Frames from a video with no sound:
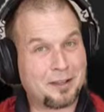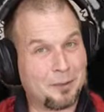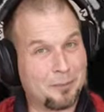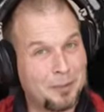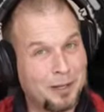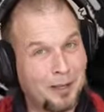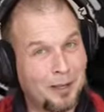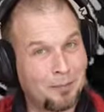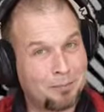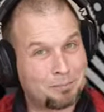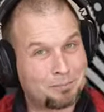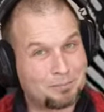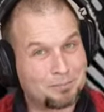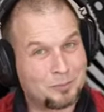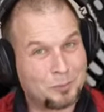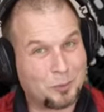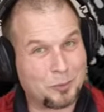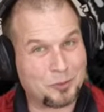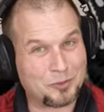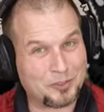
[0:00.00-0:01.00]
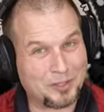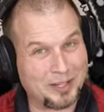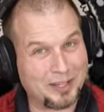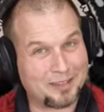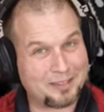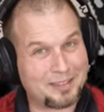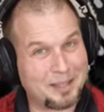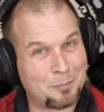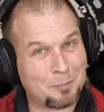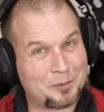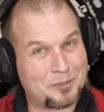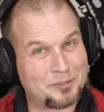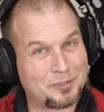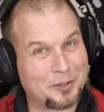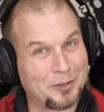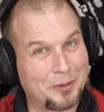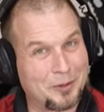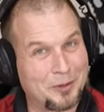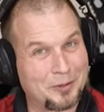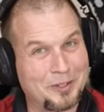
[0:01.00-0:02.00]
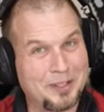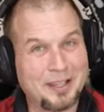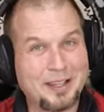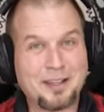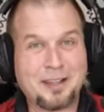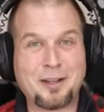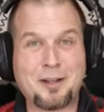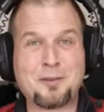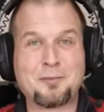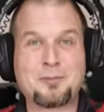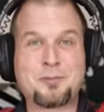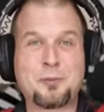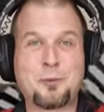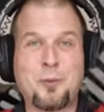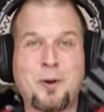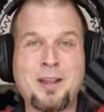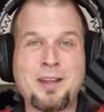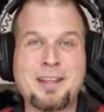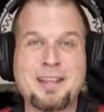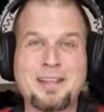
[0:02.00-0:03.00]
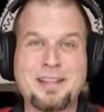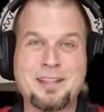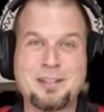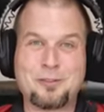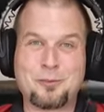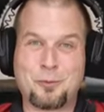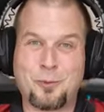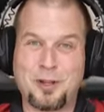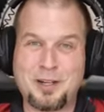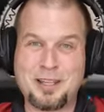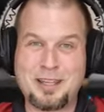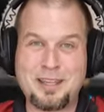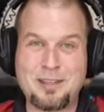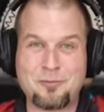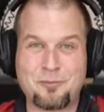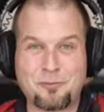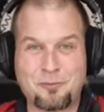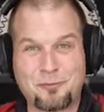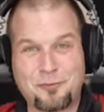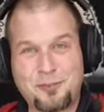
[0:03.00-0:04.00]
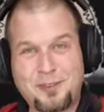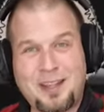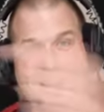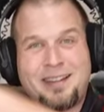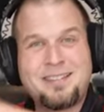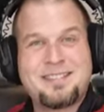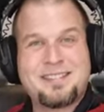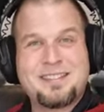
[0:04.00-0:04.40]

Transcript: coming up on today's episode of 2020 Flight